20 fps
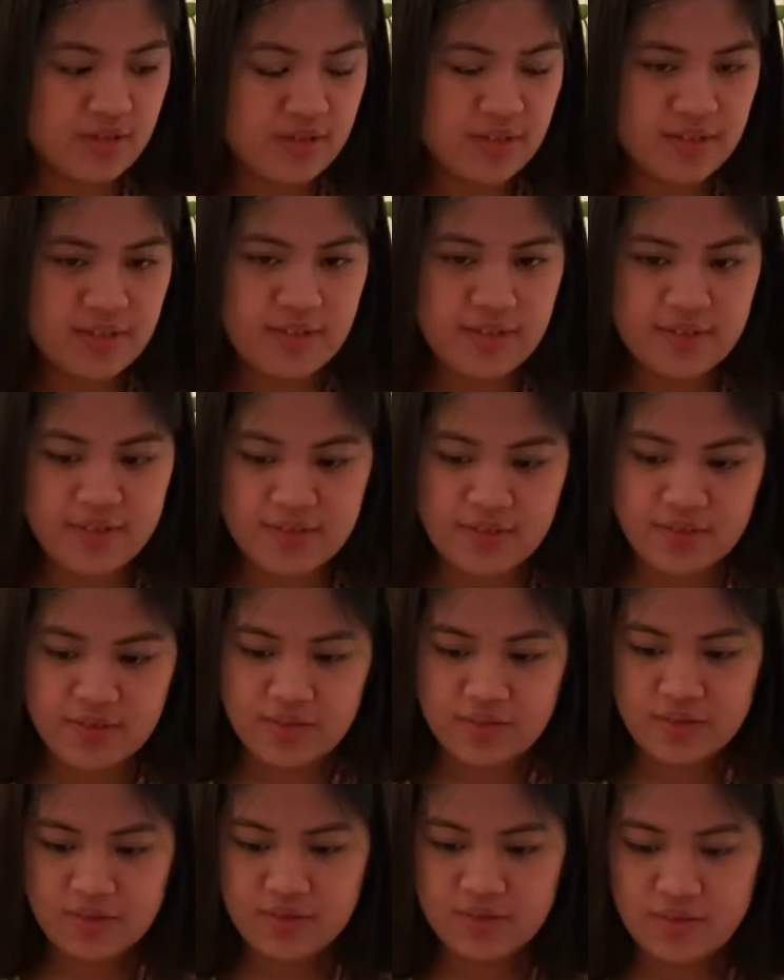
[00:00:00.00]

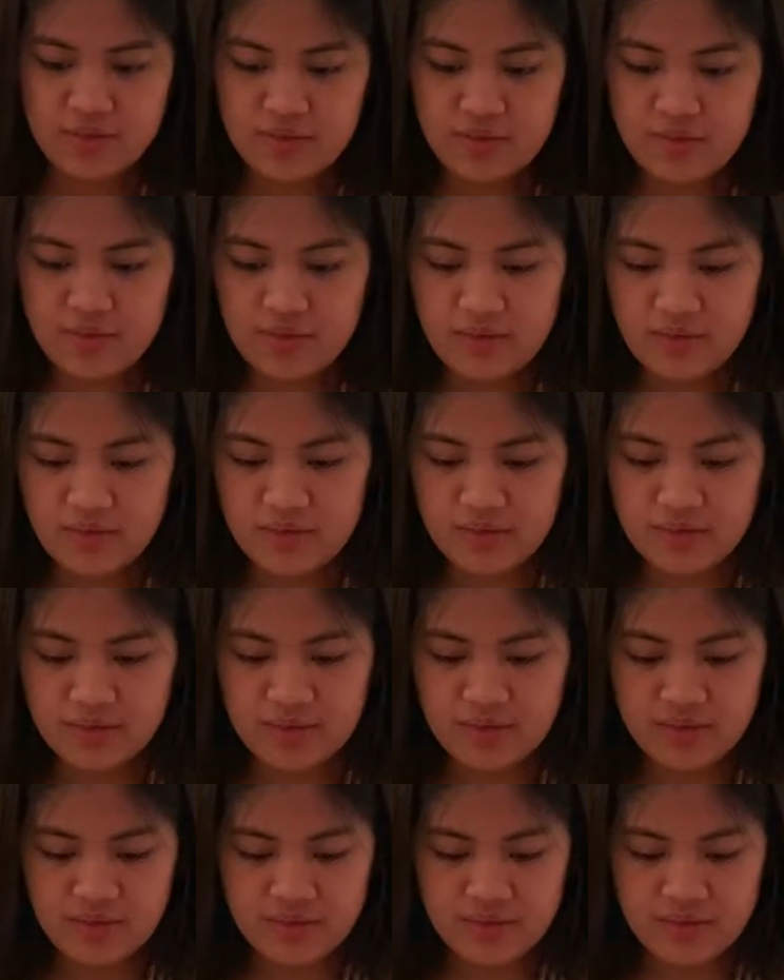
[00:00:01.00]
No one is speaking in this clip.